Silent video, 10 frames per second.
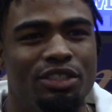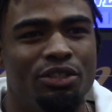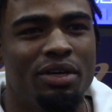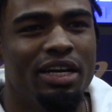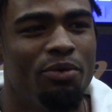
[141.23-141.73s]

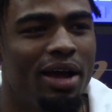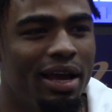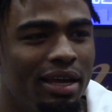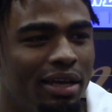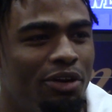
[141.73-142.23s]
So any way I
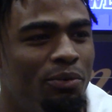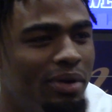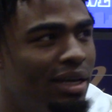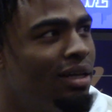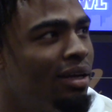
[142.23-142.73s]
can get a
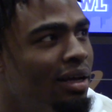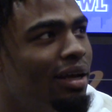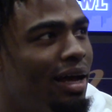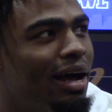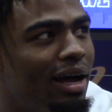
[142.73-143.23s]
win,
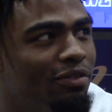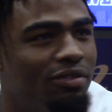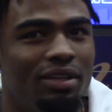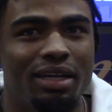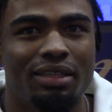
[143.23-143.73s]
I, I
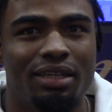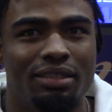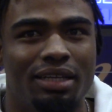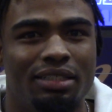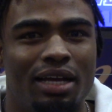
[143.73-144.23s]
feel like that,
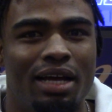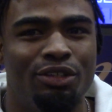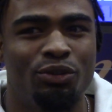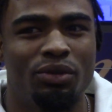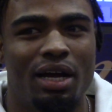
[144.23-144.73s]
that's how I do it.